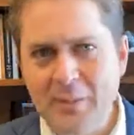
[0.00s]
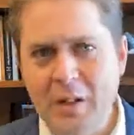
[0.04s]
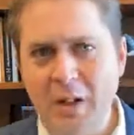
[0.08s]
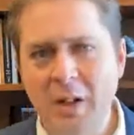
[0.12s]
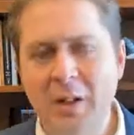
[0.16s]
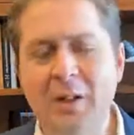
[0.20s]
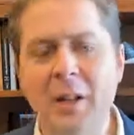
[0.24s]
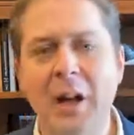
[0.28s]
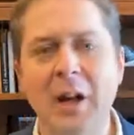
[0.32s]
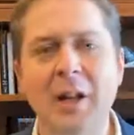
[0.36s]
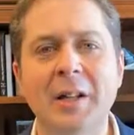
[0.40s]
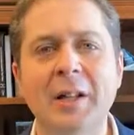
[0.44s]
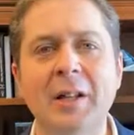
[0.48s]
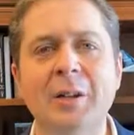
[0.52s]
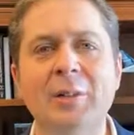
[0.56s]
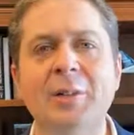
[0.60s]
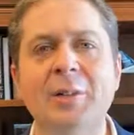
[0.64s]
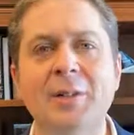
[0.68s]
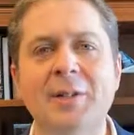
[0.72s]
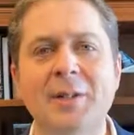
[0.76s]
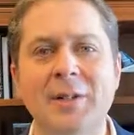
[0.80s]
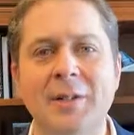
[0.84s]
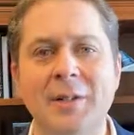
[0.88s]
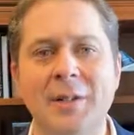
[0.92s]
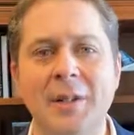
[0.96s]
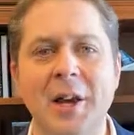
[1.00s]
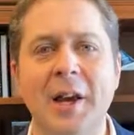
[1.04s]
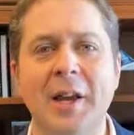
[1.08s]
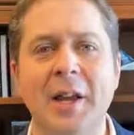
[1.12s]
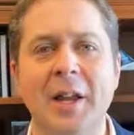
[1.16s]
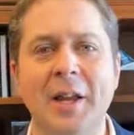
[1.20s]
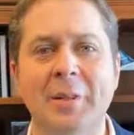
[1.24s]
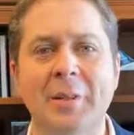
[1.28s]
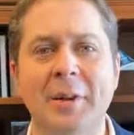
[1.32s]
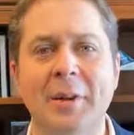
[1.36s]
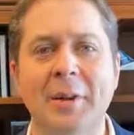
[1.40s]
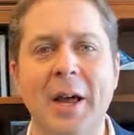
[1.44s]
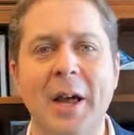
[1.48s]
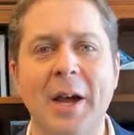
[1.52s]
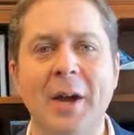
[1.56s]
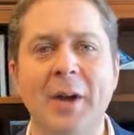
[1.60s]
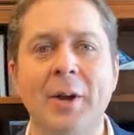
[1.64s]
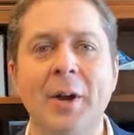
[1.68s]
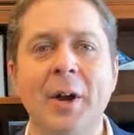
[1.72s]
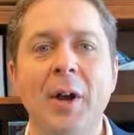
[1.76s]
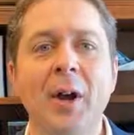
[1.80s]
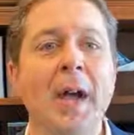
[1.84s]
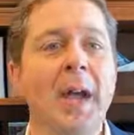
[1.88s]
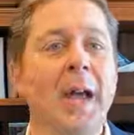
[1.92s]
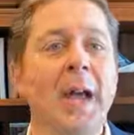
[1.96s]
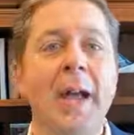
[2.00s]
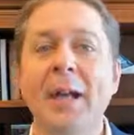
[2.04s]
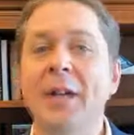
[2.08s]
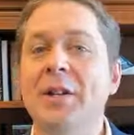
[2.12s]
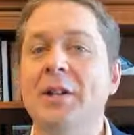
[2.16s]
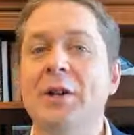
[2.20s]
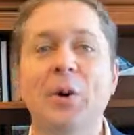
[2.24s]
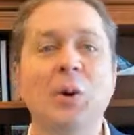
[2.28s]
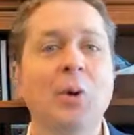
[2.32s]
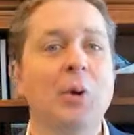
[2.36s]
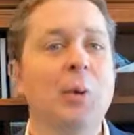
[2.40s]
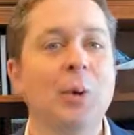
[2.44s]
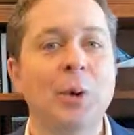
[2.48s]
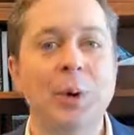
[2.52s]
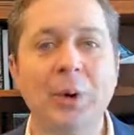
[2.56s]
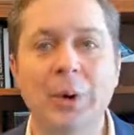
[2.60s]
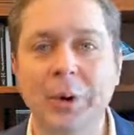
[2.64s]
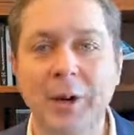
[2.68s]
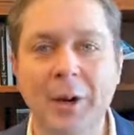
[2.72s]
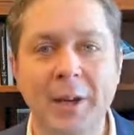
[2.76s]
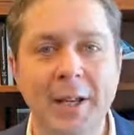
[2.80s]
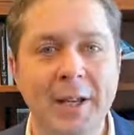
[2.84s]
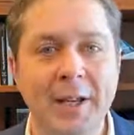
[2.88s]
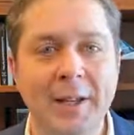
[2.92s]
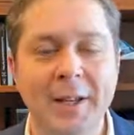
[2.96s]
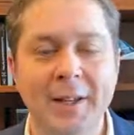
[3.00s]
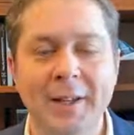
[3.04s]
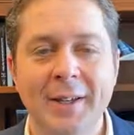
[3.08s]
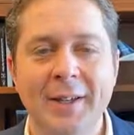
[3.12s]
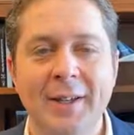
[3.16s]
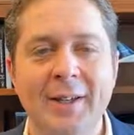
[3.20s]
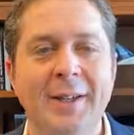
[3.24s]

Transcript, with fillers: a lot of liberals are talking about how, hey, don't worry,